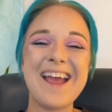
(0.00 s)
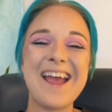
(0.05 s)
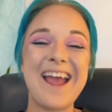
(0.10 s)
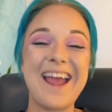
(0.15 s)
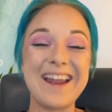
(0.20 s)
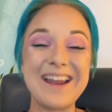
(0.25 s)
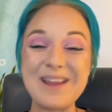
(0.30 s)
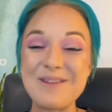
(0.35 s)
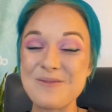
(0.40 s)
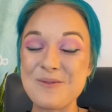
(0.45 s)

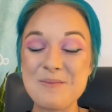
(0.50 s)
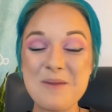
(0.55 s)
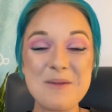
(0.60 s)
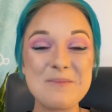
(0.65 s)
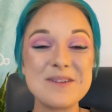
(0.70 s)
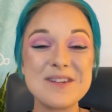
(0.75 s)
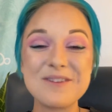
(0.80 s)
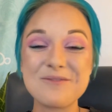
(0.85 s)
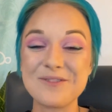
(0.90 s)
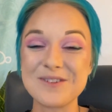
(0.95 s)
And even
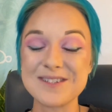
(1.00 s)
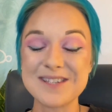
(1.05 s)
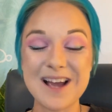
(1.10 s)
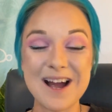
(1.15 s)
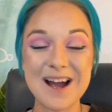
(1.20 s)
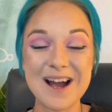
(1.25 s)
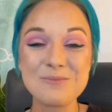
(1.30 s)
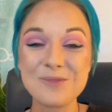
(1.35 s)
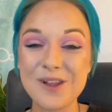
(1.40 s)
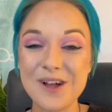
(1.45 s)
maybe different
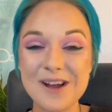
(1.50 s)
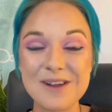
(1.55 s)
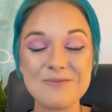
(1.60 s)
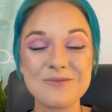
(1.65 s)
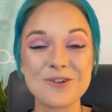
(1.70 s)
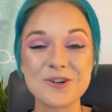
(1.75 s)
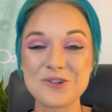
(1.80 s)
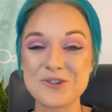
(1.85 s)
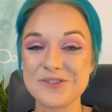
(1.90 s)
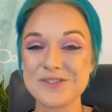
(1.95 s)
timeline
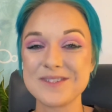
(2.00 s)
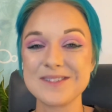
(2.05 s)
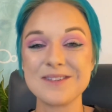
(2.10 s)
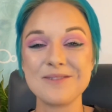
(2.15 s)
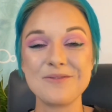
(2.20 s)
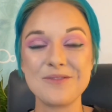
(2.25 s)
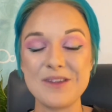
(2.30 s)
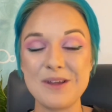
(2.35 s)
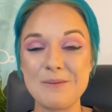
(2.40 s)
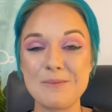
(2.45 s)
versions
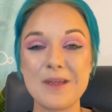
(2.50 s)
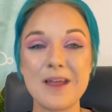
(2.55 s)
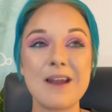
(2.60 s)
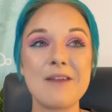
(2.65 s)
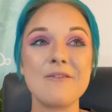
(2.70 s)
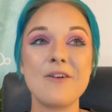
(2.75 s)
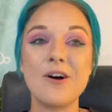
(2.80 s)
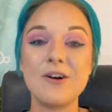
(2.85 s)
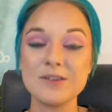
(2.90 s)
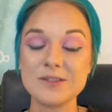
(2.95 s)
of them that
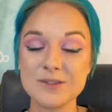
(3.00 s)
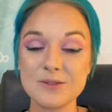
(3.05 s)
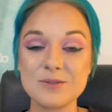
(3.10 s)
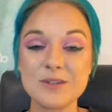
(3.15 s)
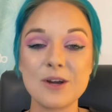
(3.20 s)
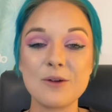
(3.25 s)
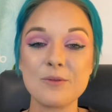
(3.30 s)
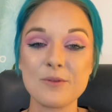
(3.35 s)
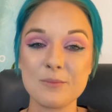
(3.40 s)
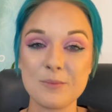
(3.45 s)
have also
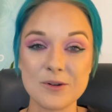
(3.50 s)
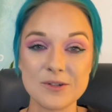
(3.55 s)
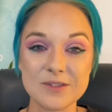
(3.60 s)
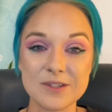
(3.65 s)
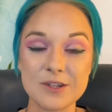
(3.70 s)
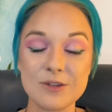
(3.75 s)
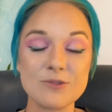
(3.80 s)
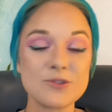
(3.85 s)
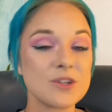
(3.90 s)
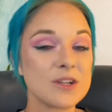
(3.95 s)
dealt with
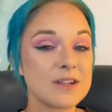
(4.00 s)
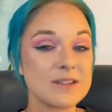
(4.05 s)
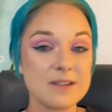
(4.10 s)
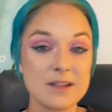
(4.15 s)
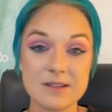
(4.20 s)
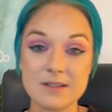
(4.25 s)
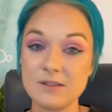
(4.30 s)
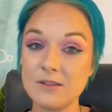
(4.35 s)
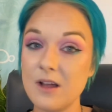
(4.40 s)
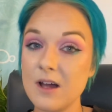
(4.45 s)
persecution, because
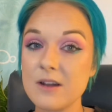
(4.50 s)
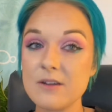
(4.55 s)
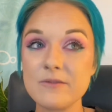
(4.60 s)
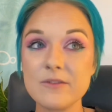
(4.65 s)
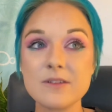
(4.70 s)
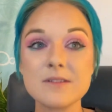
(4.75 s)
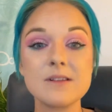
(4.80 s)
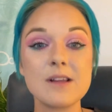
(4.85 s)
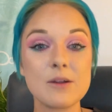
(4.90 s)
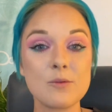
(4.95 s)
that's a lot of
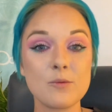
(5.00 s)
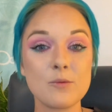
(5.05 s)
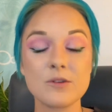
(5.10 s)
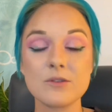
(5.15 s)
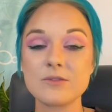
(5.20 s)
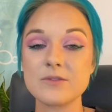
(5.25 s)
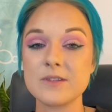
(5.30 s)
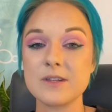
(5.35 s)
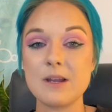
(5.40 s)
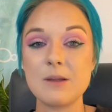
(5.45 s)
us light workers and